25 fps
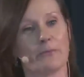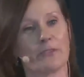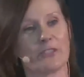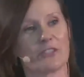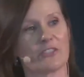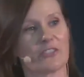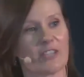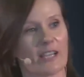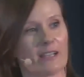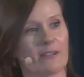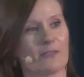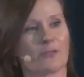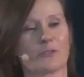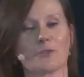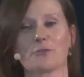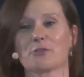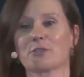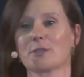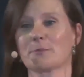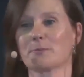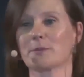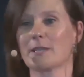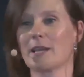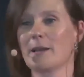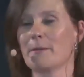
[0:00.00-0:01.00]
the second of
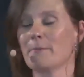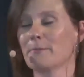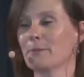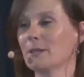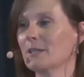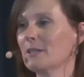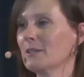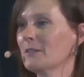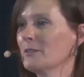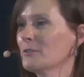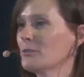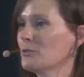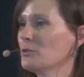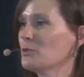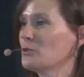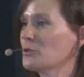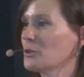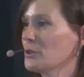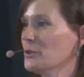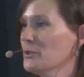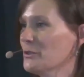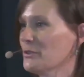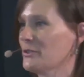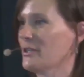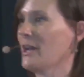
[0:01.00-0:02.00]
September to
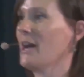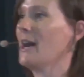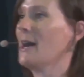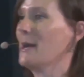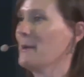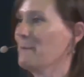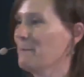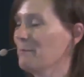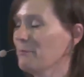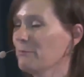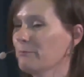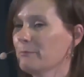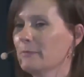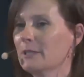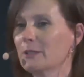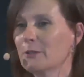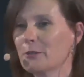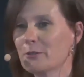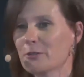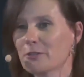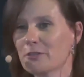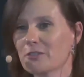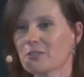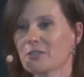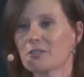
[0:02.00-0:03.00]
Trondheim,
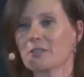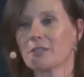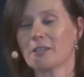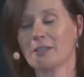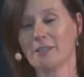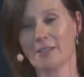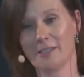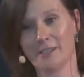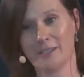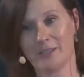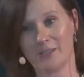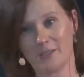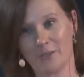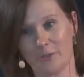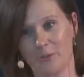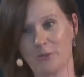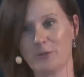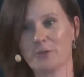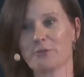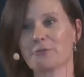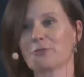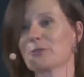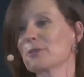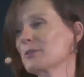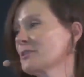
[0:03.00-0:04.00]
because
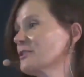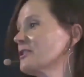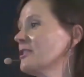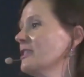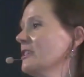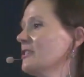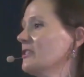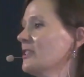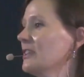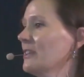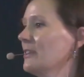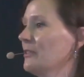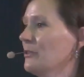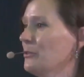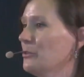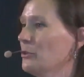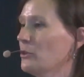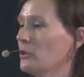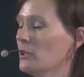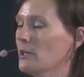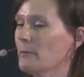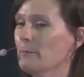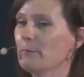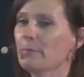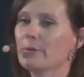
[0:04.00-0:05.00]
universities in
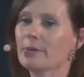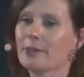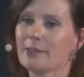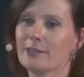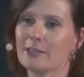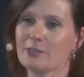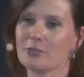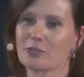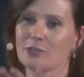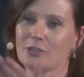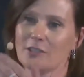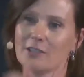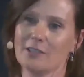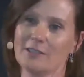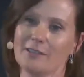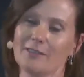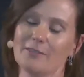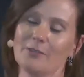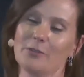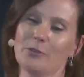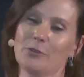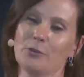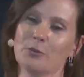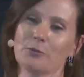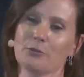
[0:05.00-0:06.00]
Europe, that's
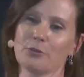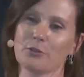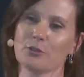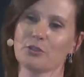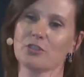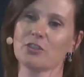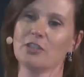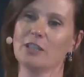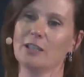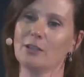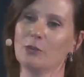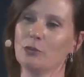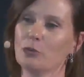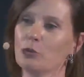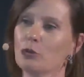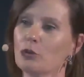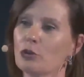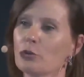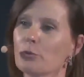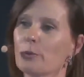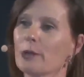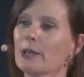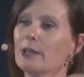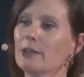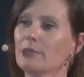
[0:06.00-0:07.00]
the university in
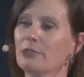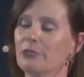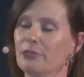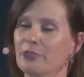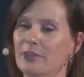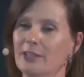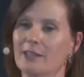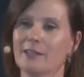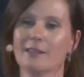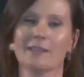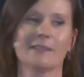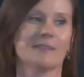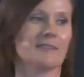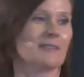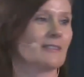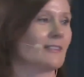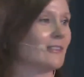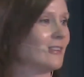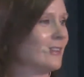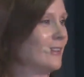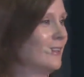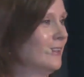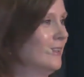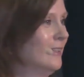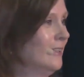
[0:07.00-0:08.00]
Norway, Finland,
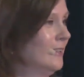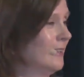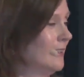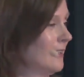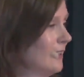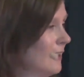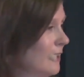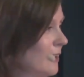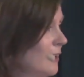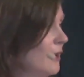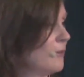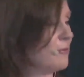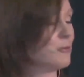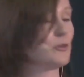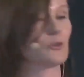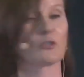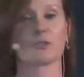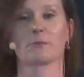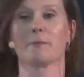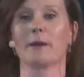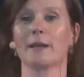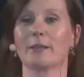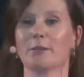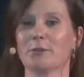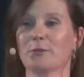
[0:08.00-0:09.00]
Uh, of
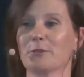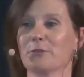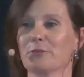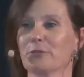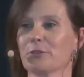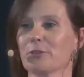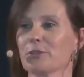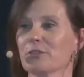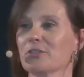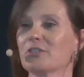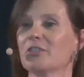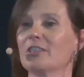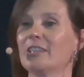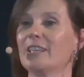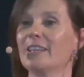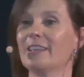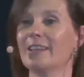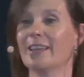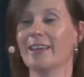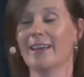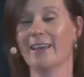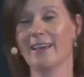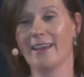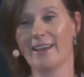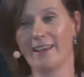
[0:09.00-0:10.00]
course, my
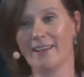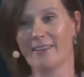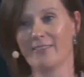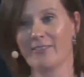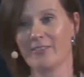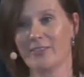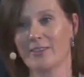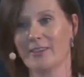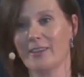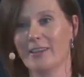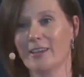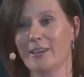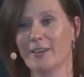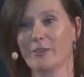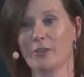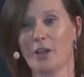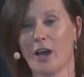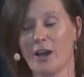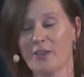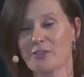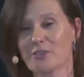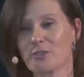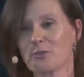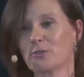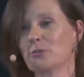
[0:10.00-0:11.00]
university and uh, the
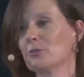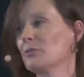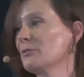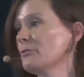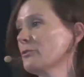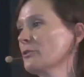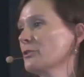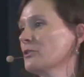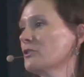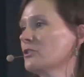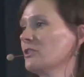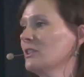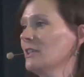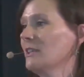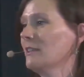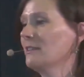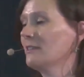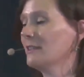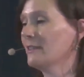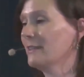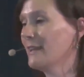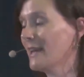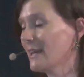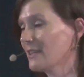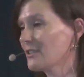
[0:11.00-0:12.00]
Hanse University,
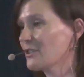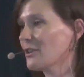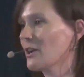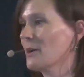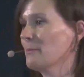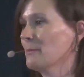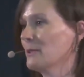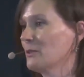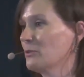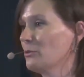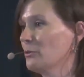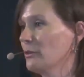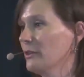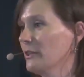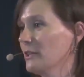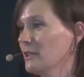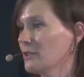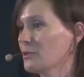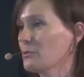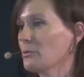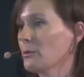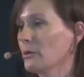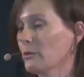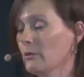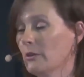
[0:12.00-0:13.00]
the next coming two
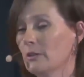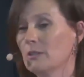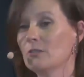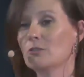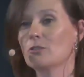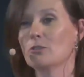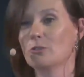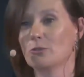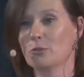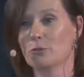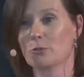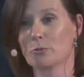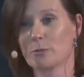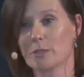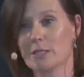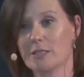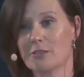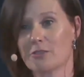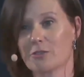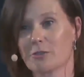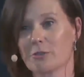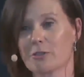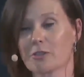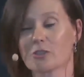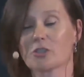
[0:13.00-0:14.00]
years, we're going to do
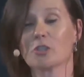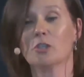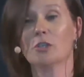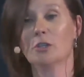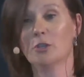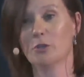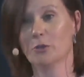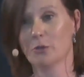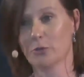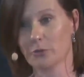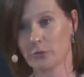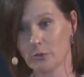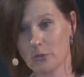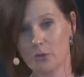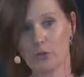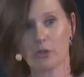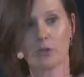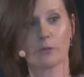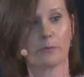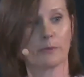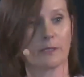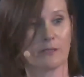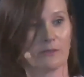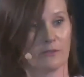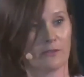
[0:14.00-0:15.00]
research on
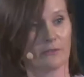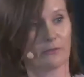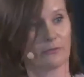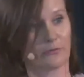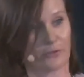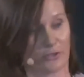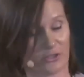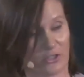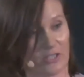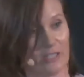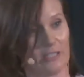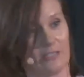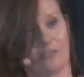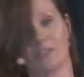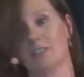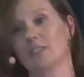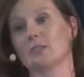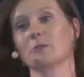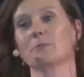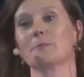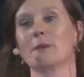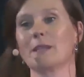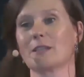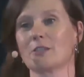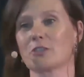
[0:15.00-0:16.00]
urban
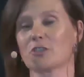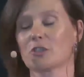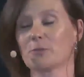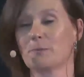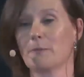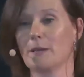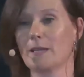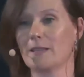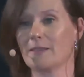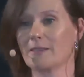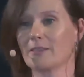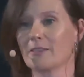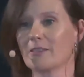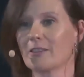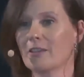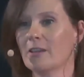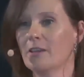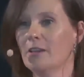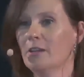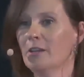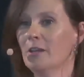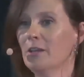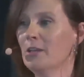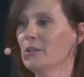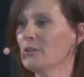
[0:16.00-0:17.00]
facilities management.
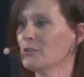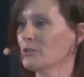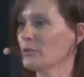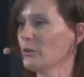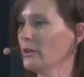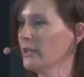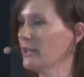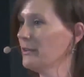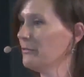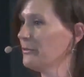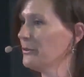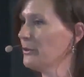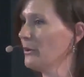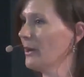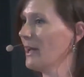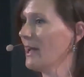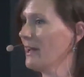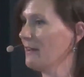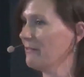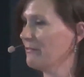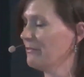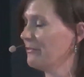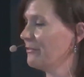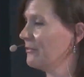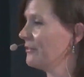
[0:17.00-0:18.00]
So if you
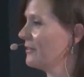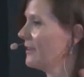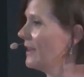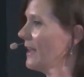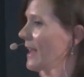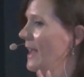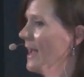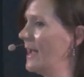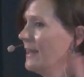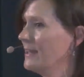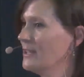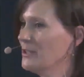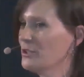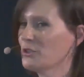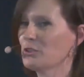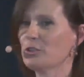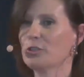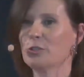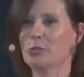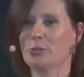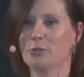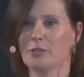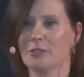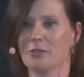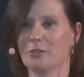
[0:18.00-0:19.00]
have any
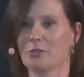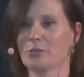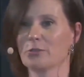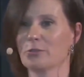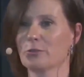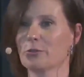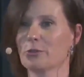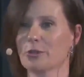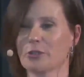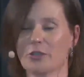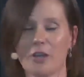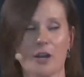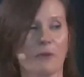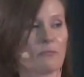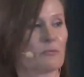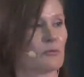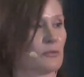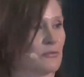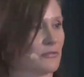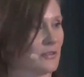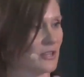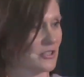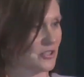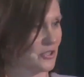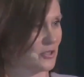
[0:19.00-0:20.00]
student or young
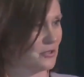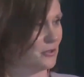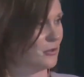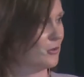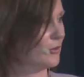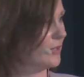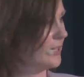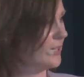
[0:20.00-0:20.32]
professional